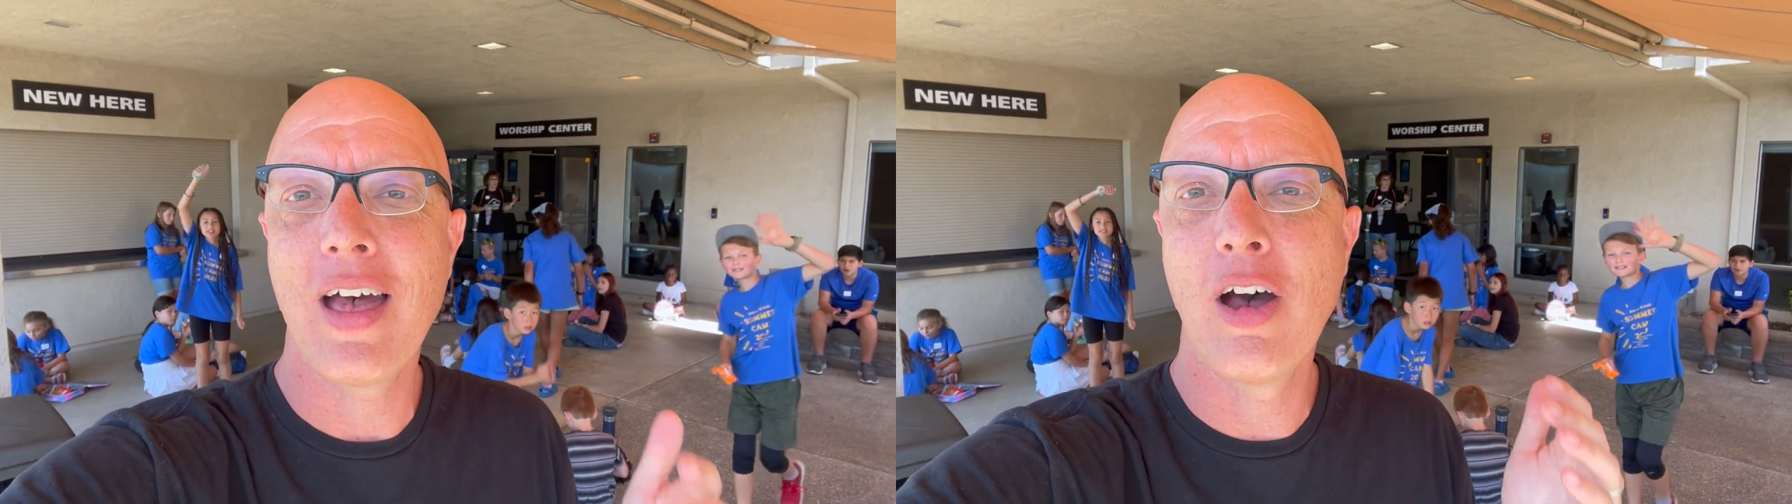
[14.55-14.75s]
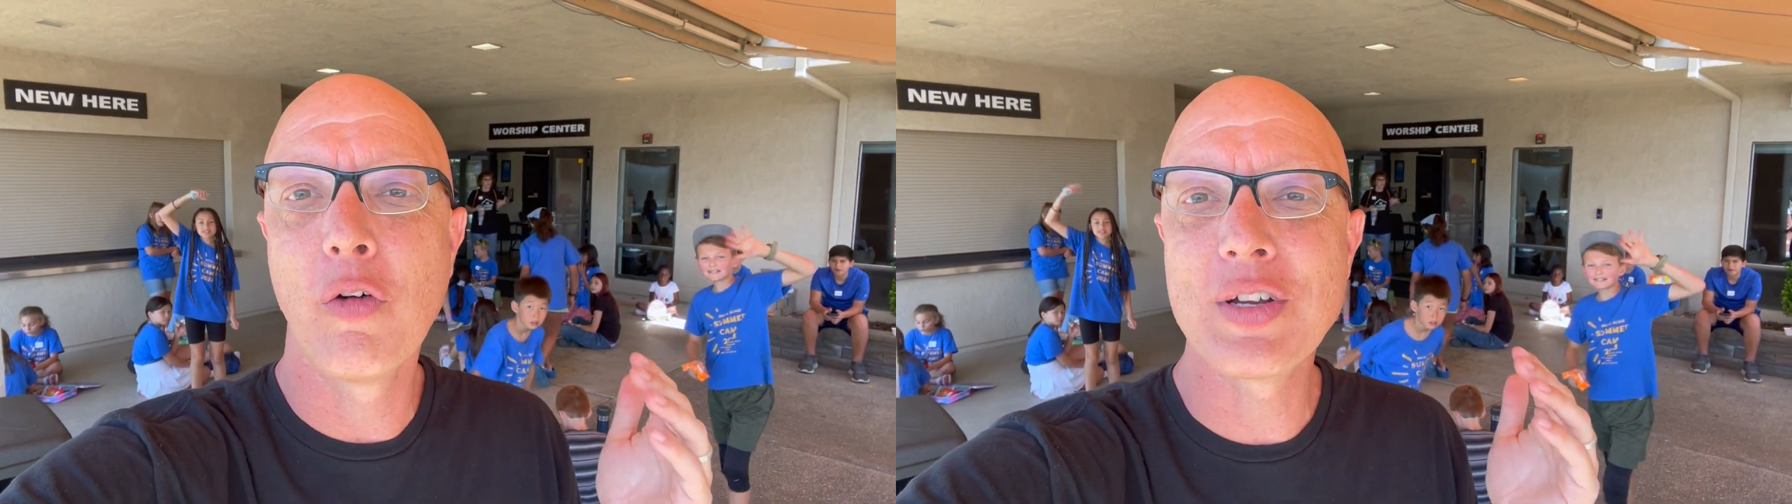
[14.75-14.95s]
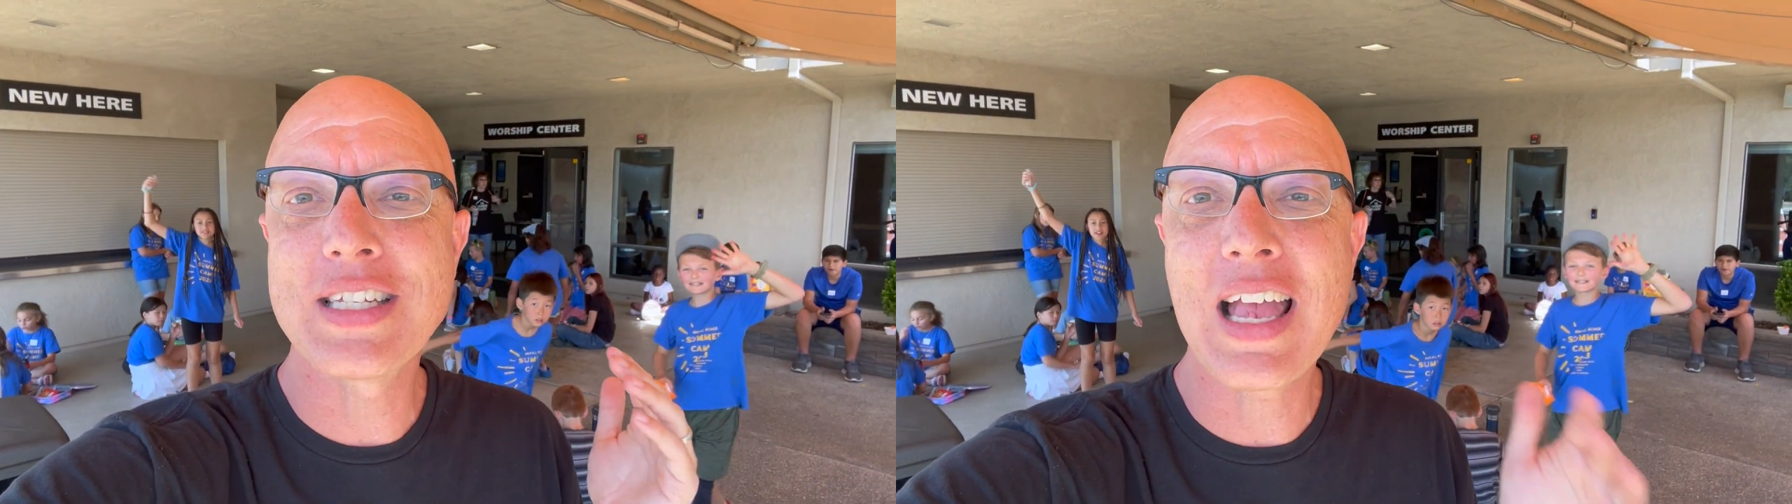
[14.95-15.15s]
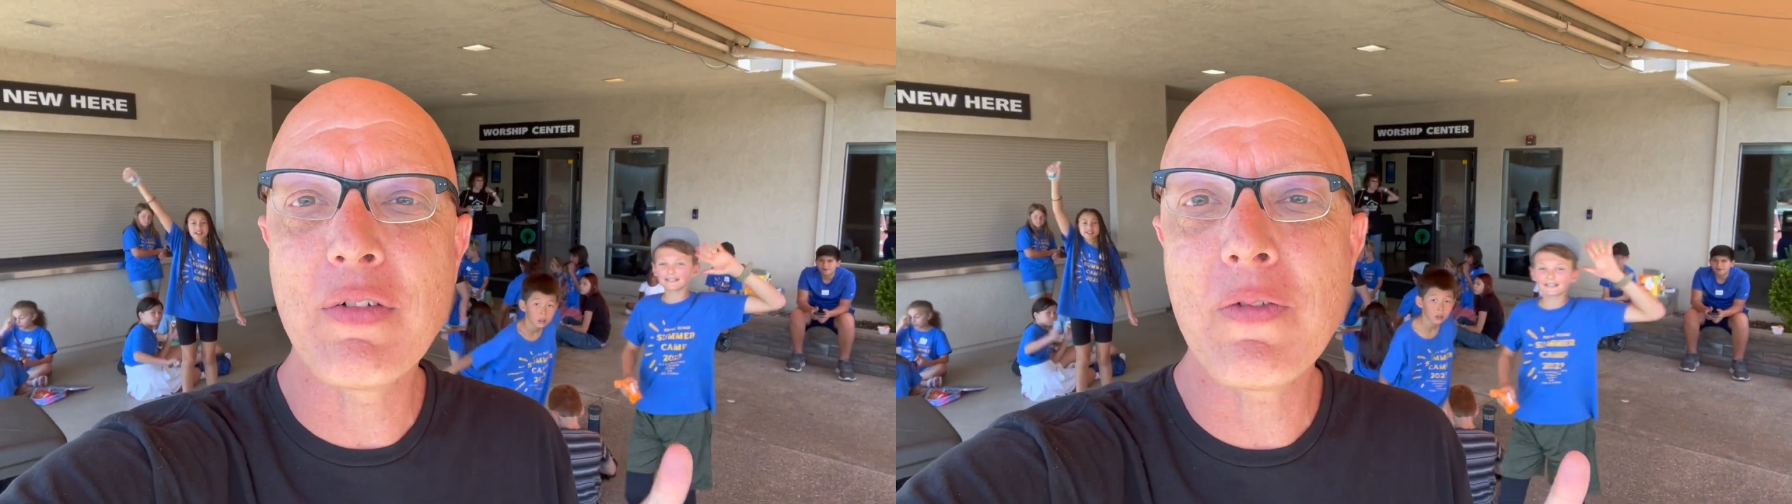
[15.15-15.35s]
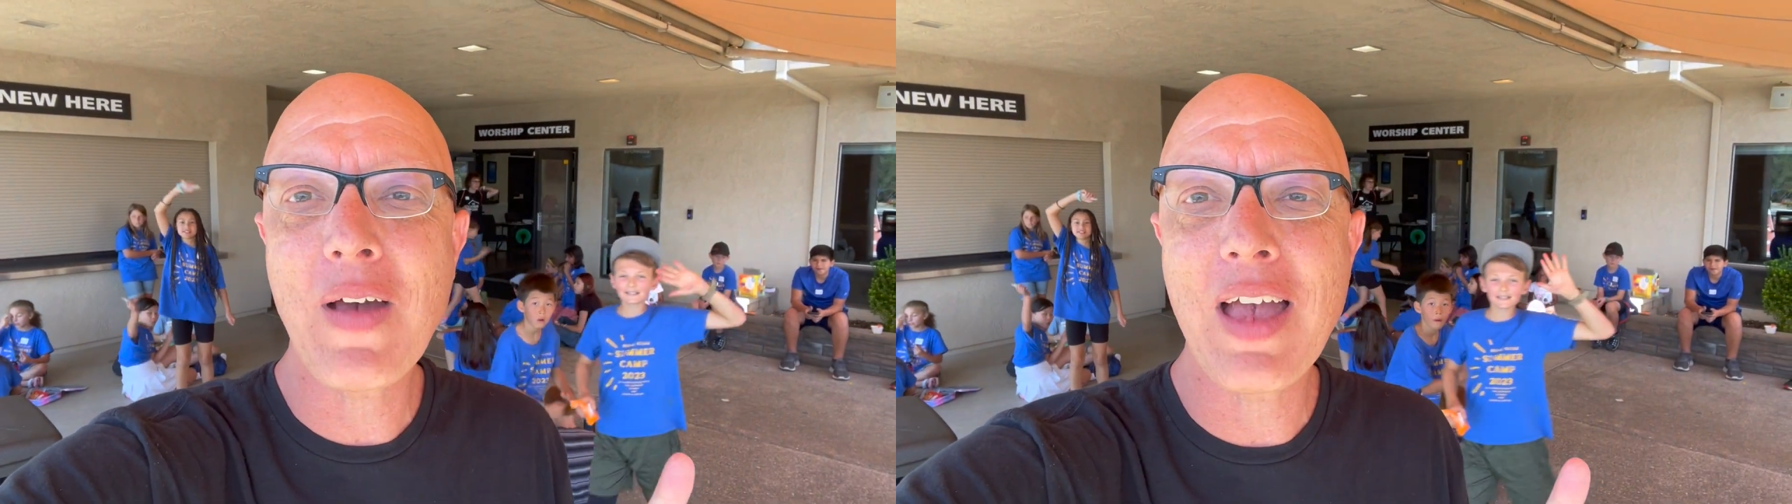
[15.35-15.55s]
Over
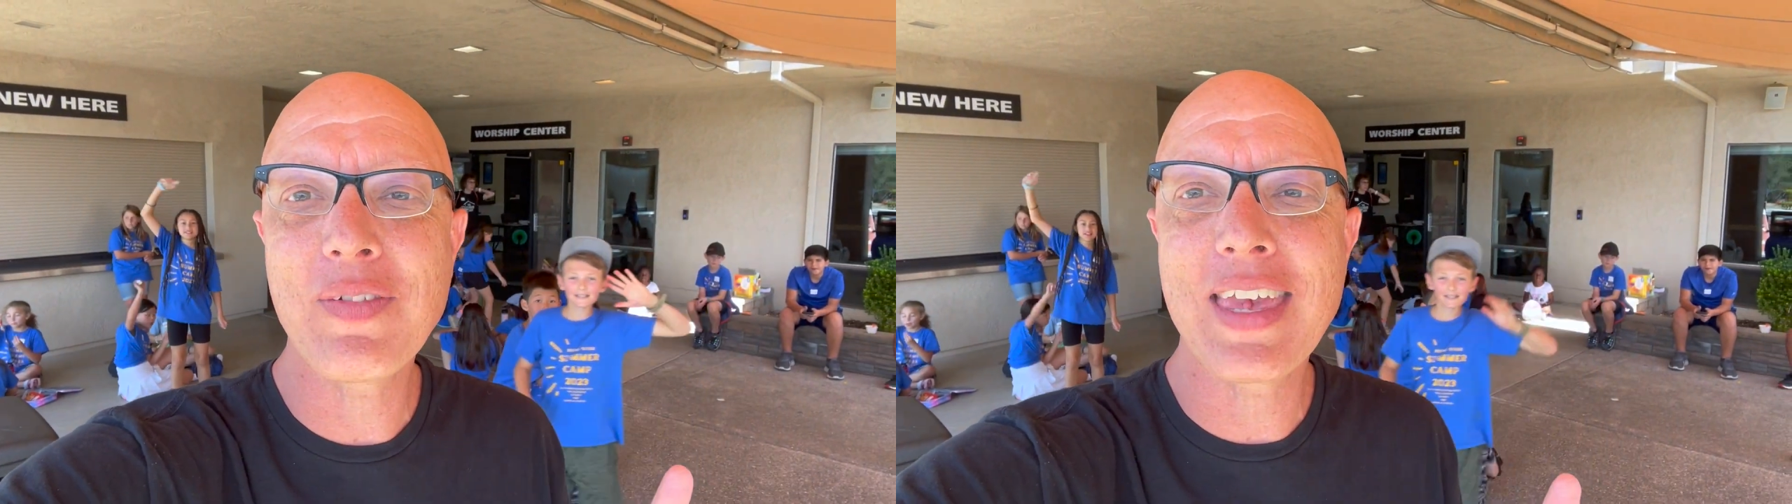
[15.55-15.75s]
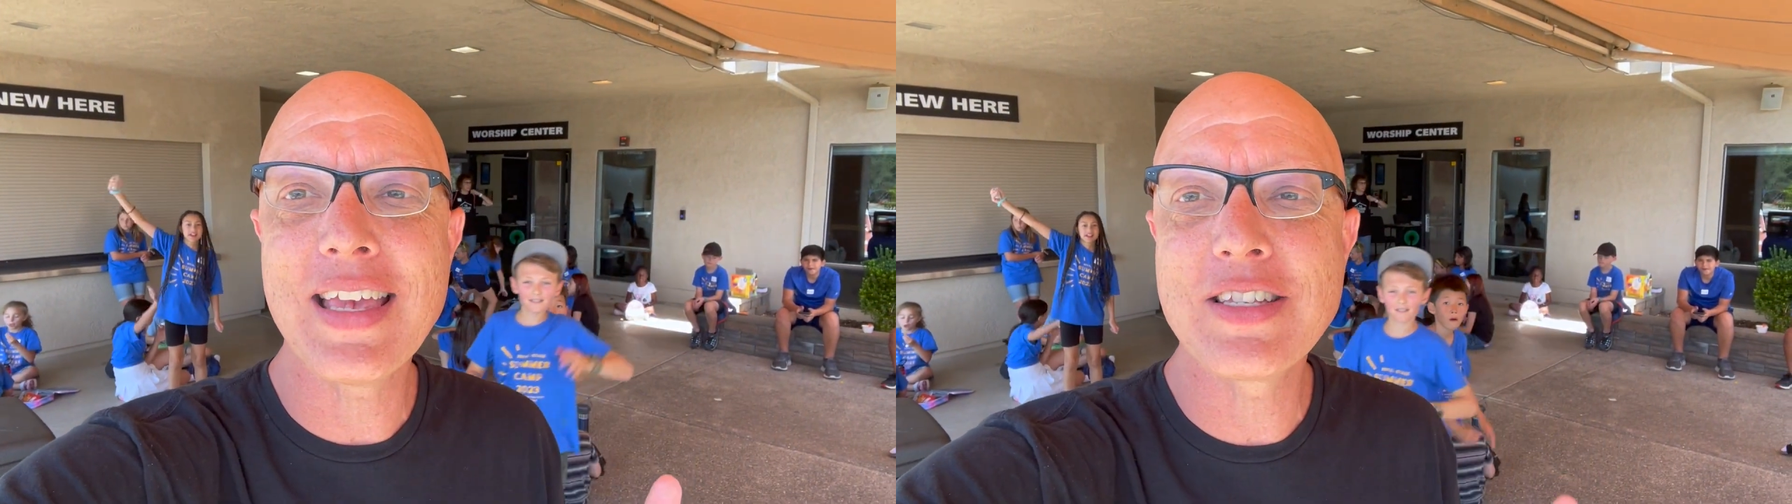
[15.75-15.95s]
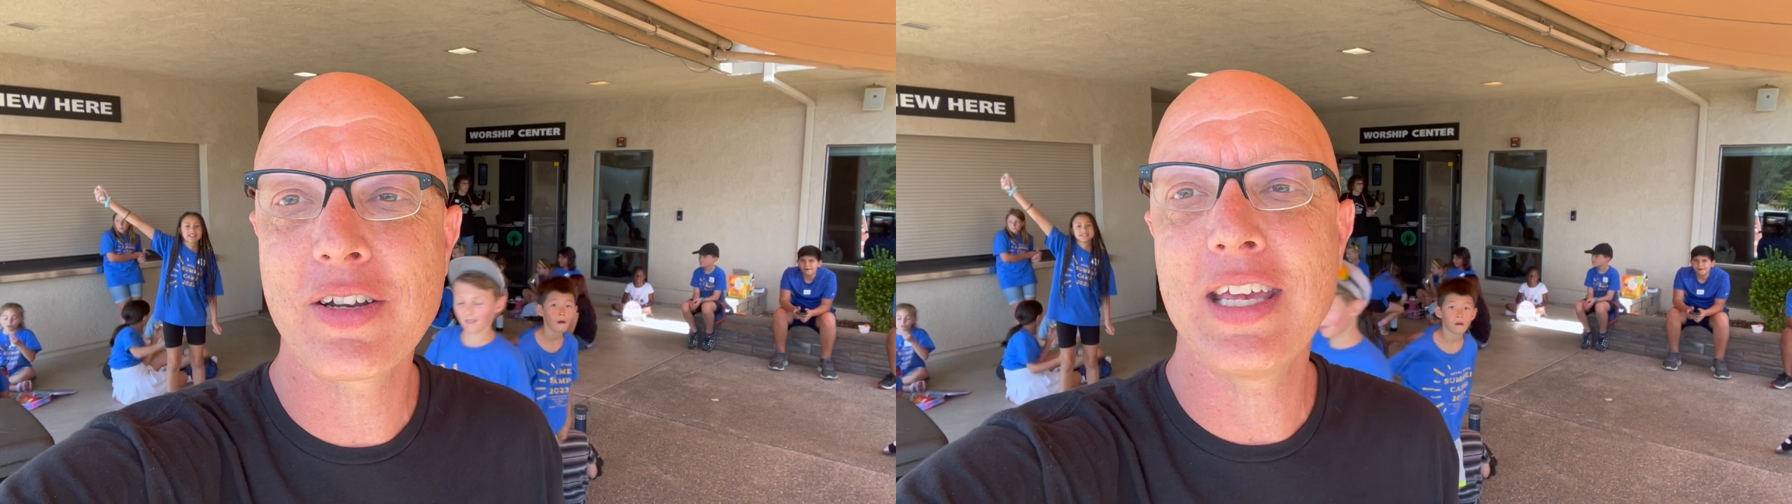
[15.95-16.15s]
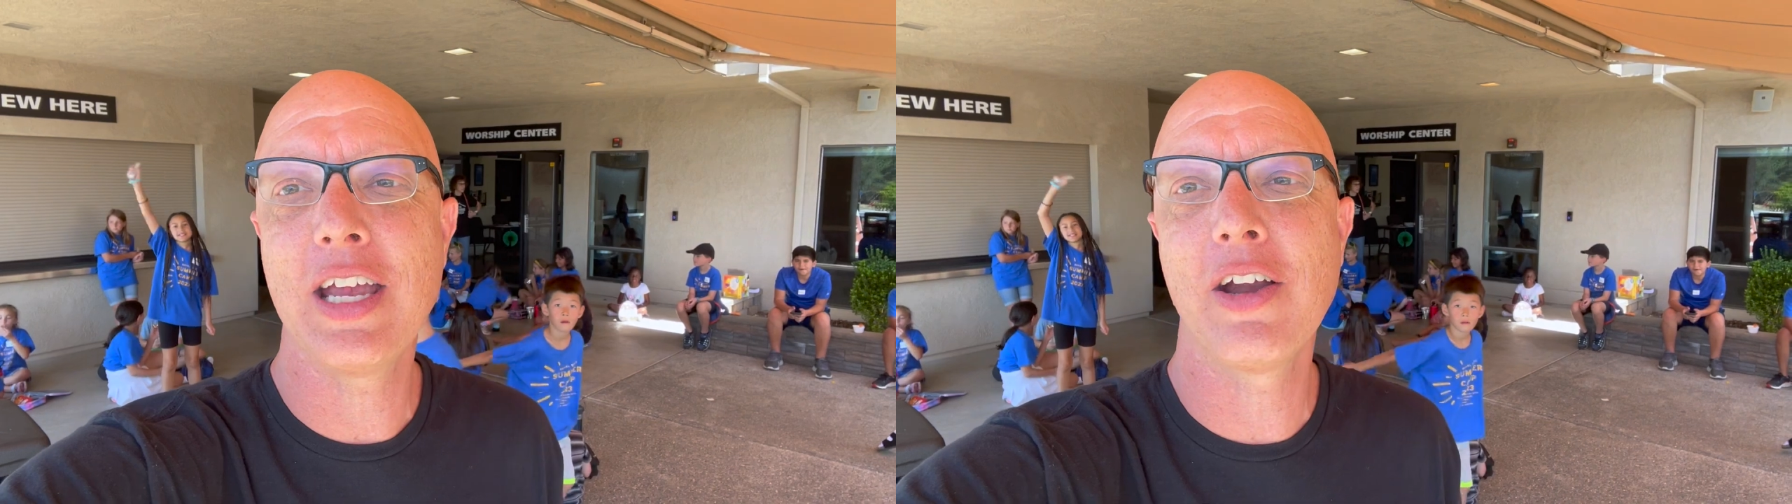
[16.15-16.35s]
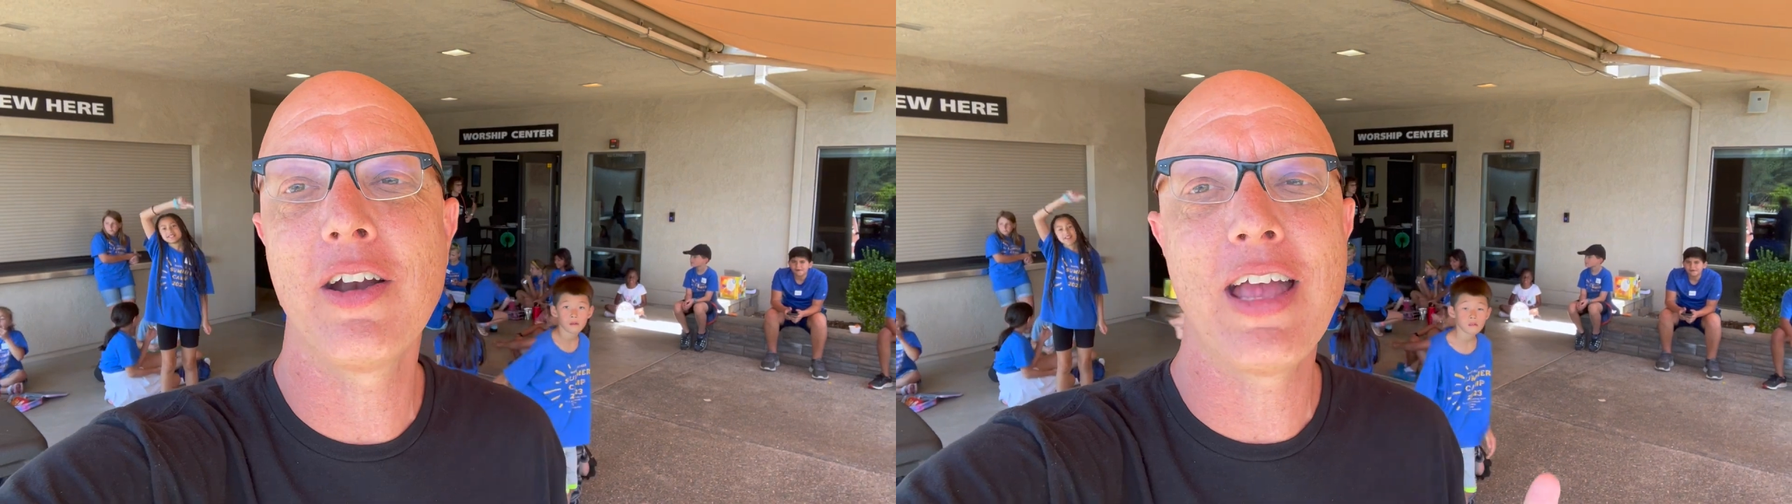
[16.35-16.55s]
75 kids are here,